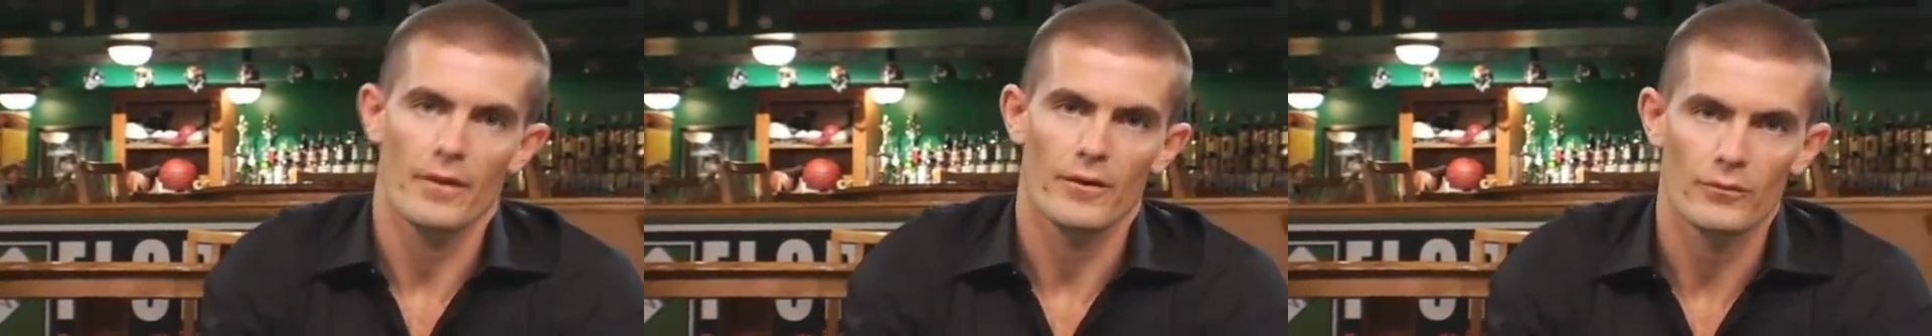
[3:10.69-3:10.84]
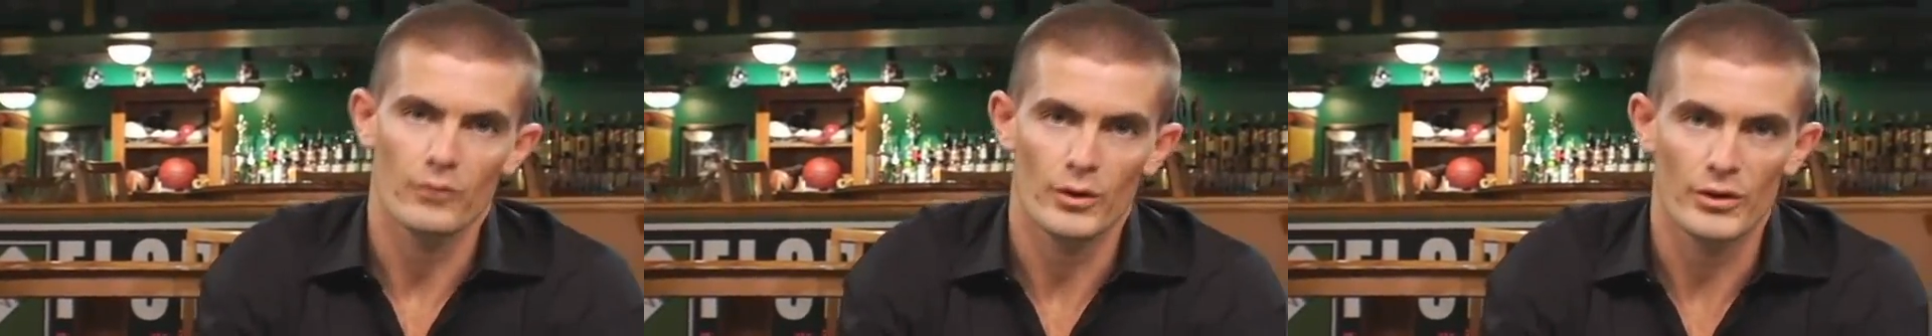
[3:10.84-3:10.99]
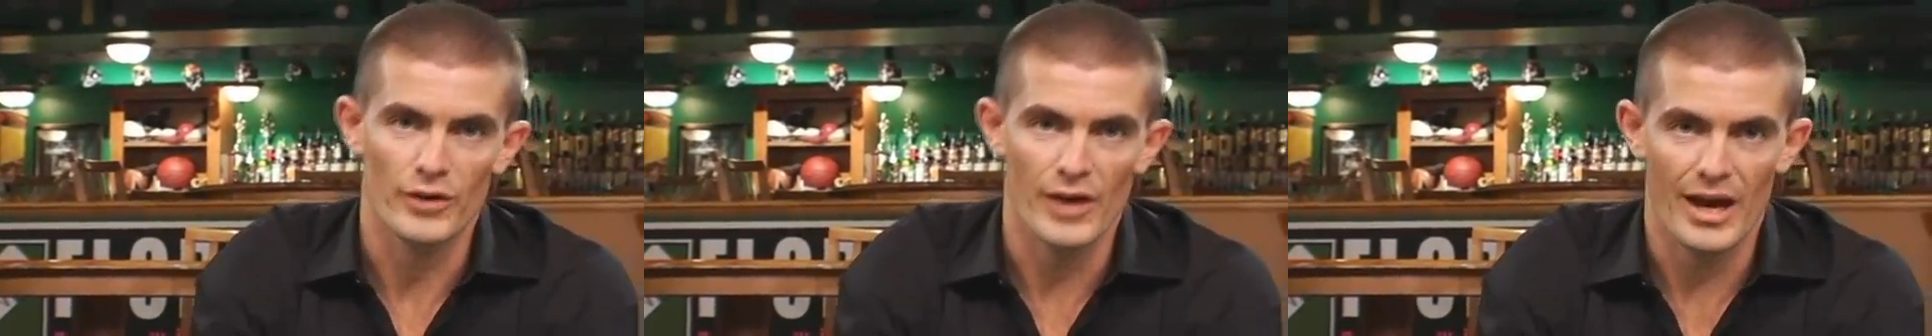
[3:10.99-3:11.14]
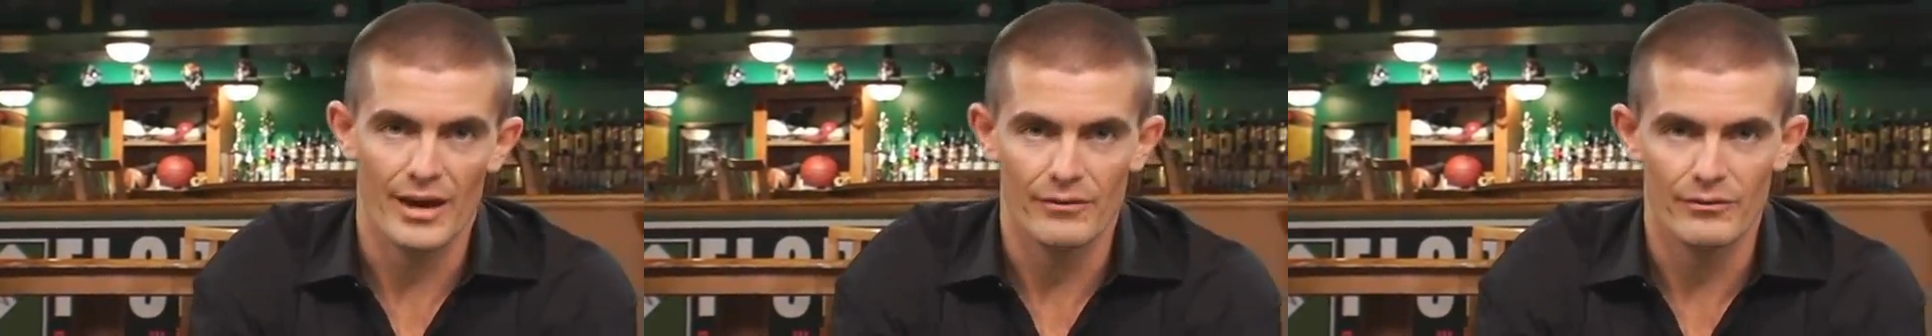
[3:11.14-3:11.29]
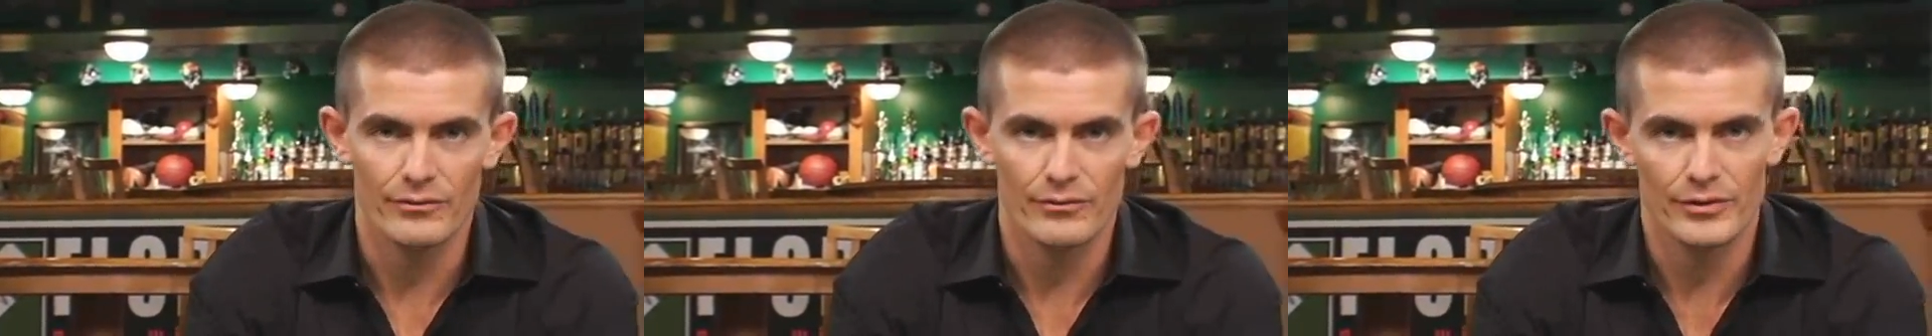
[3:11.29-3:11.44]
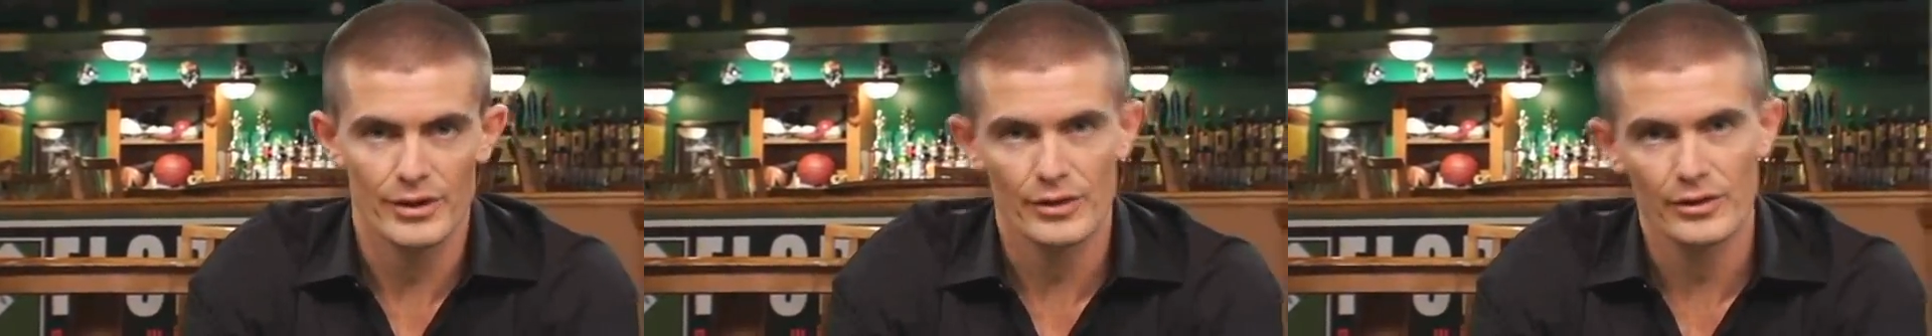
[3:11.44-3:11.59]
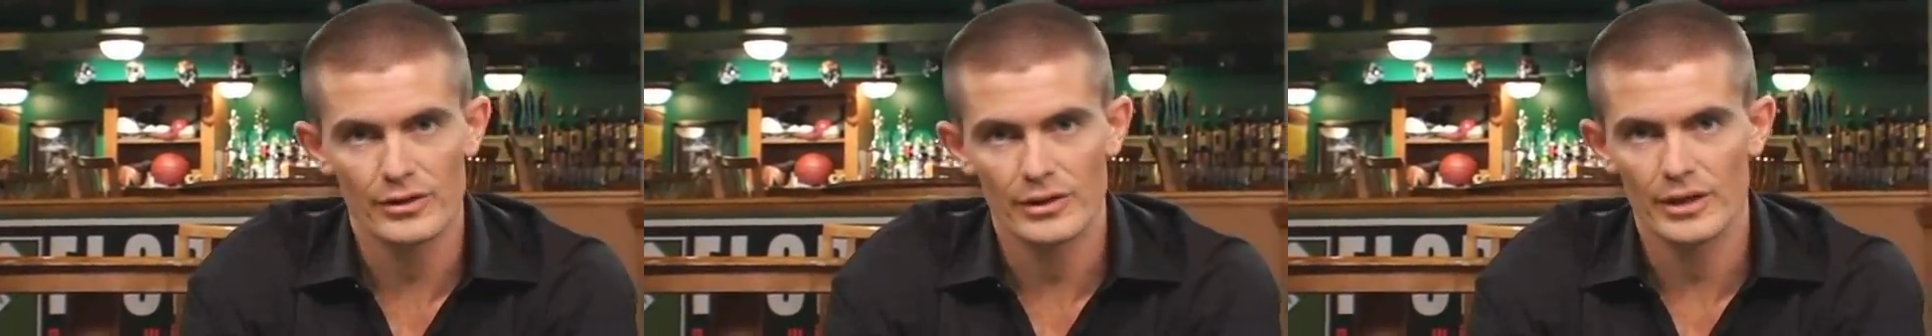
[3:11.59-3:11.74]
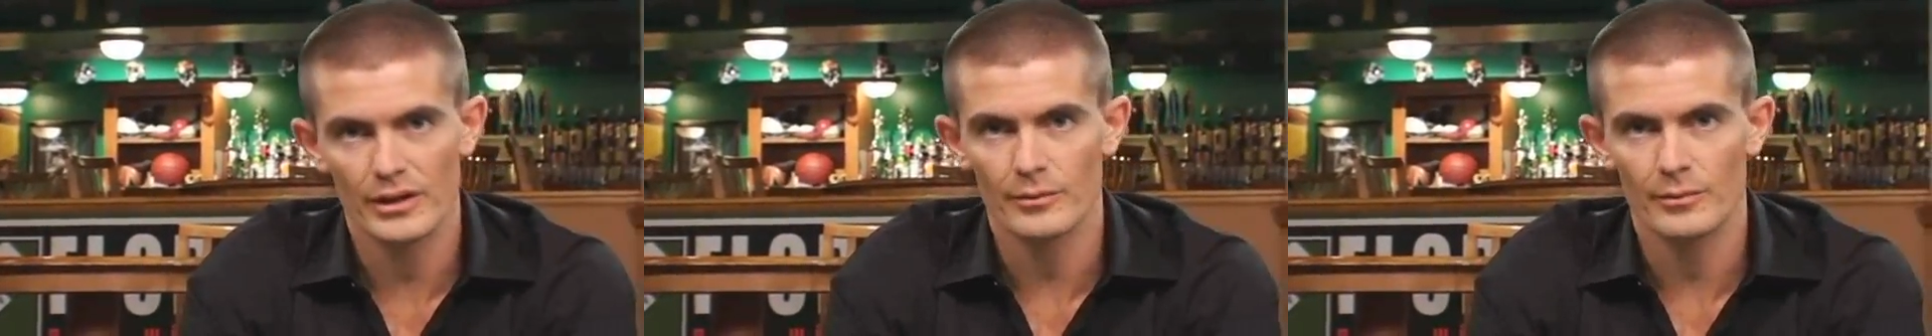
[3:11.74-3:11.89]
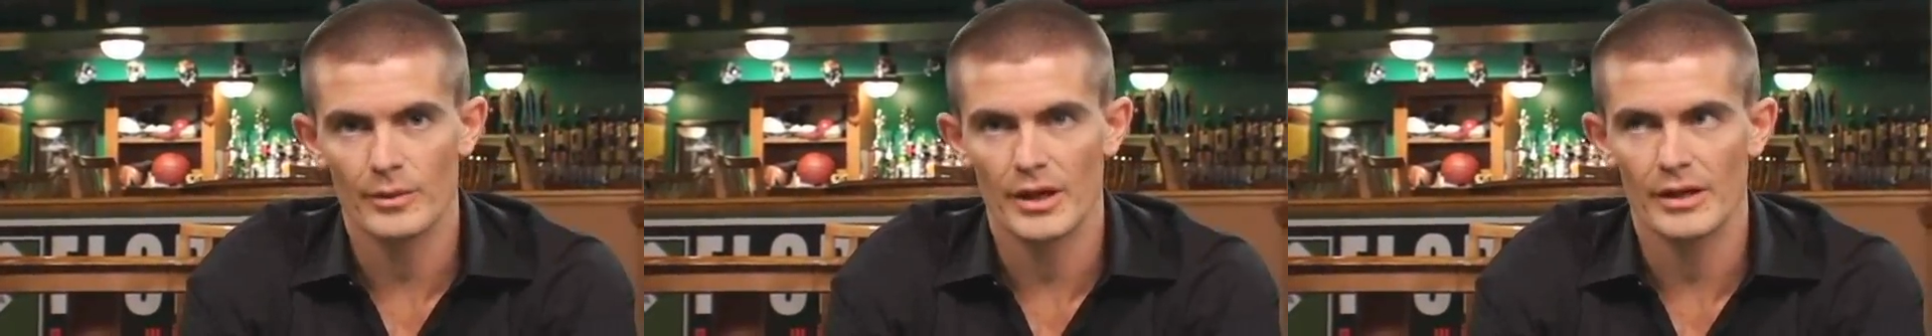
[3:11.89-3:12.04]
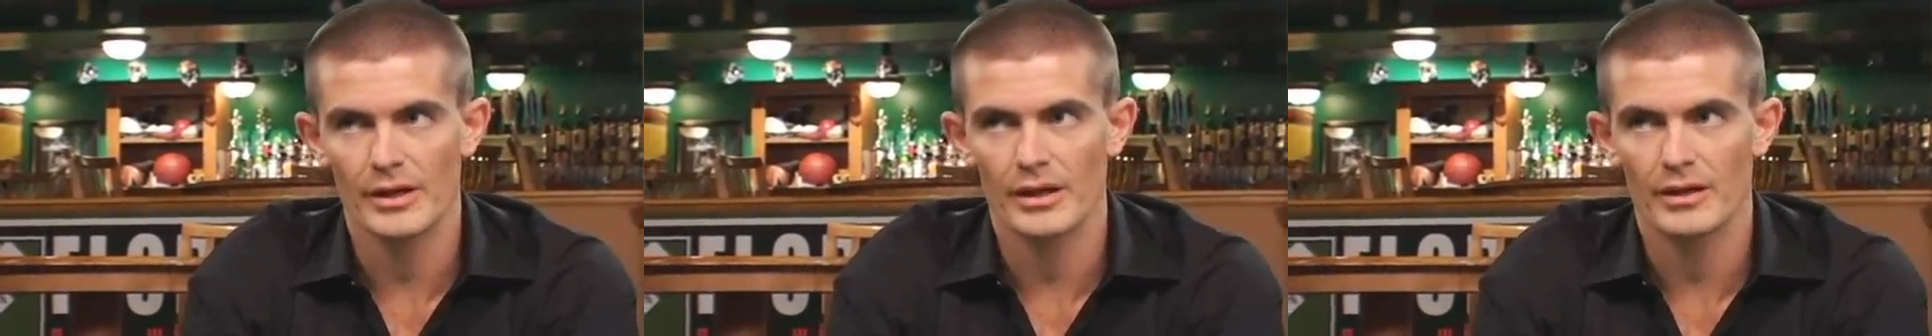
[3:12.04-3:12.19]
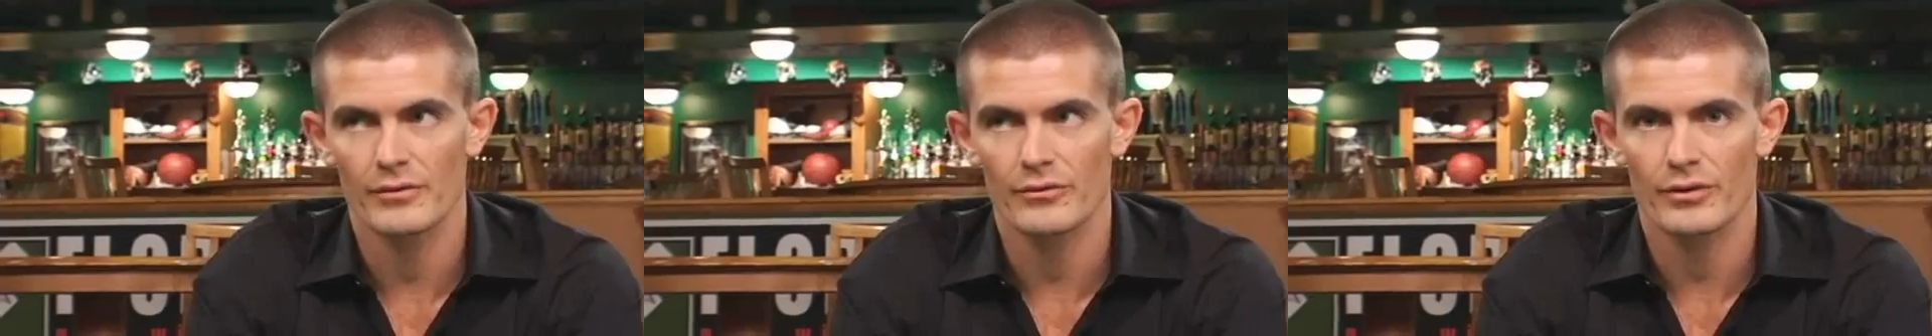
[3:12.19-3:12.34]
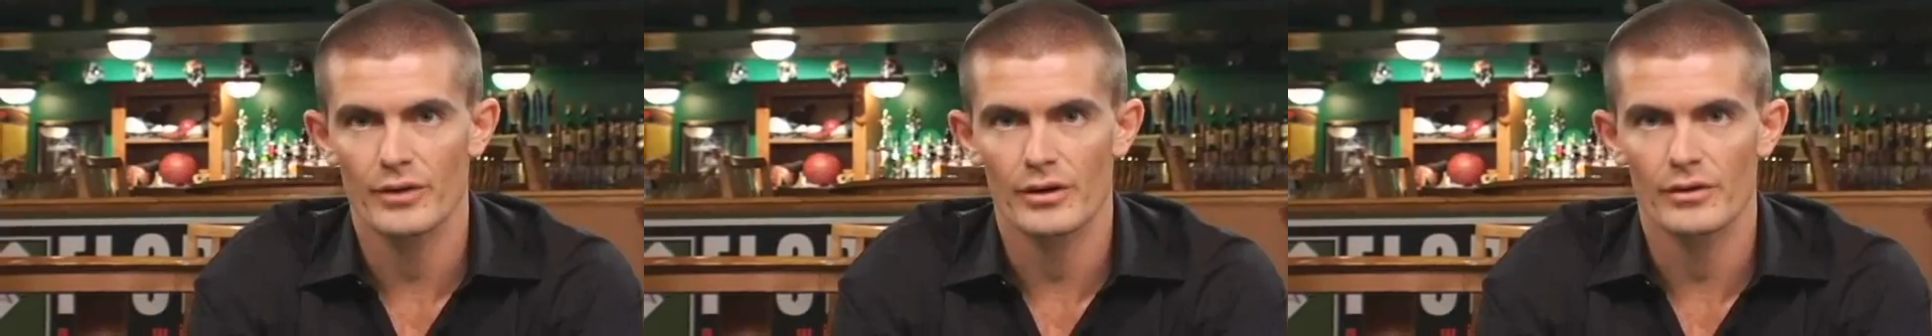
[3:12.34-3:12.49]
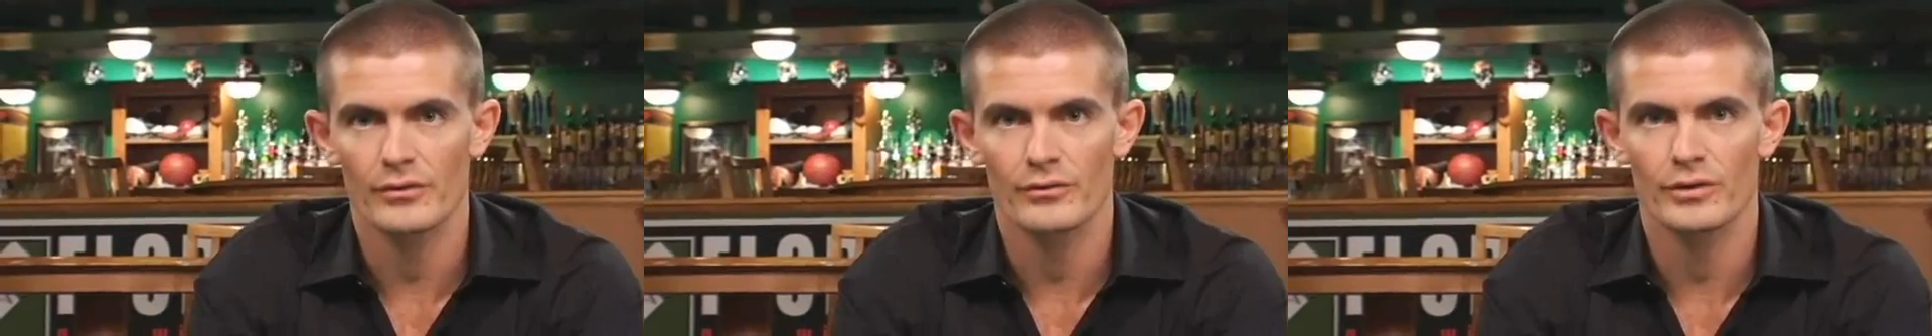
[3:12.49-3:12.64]
when you have very little money in
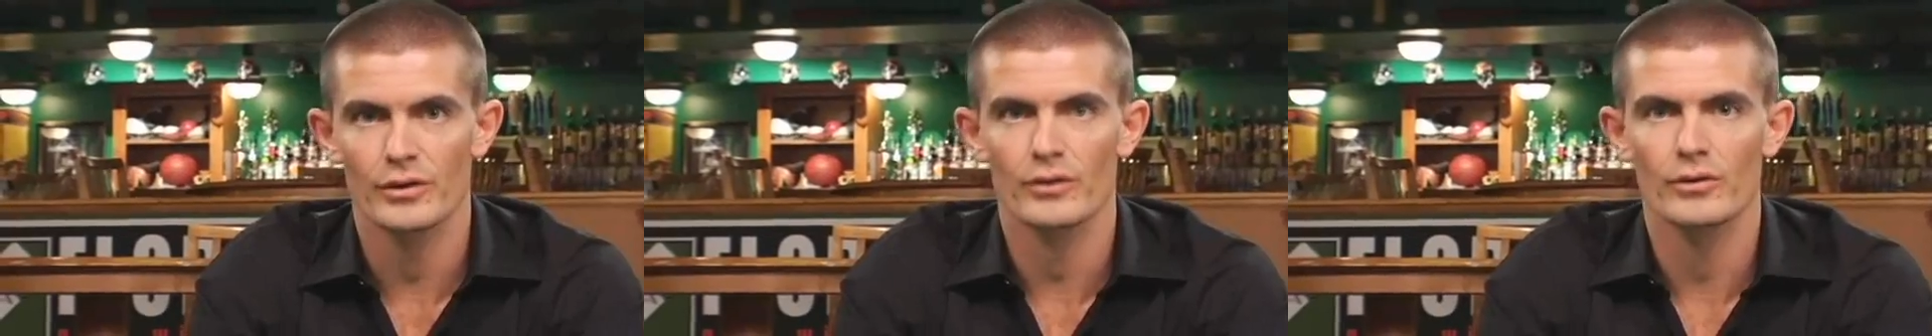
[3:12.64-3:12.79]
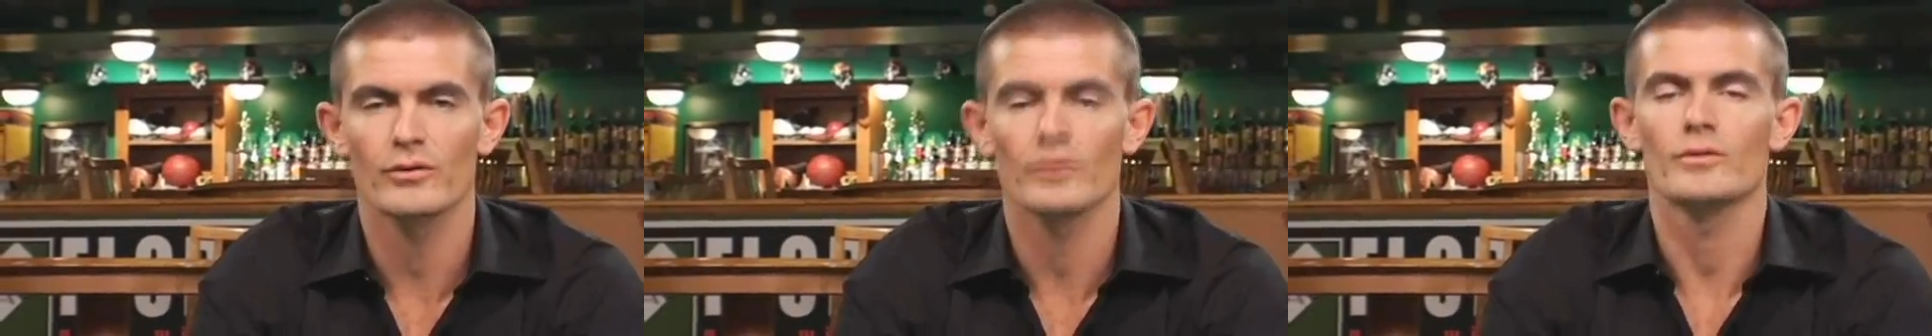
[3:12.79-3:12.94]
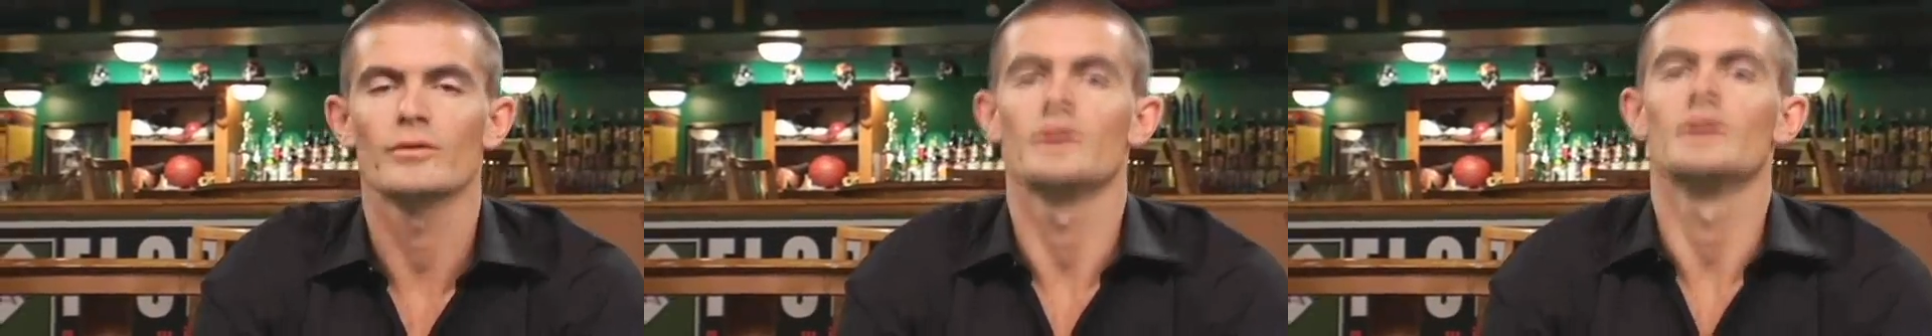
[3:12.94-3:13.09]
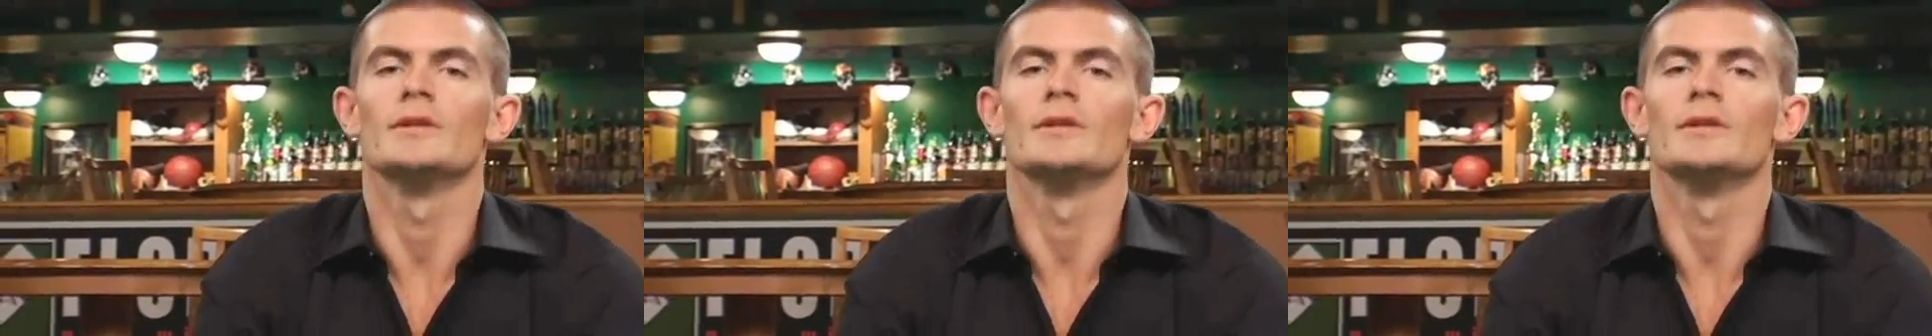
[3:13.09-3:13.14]
front of you,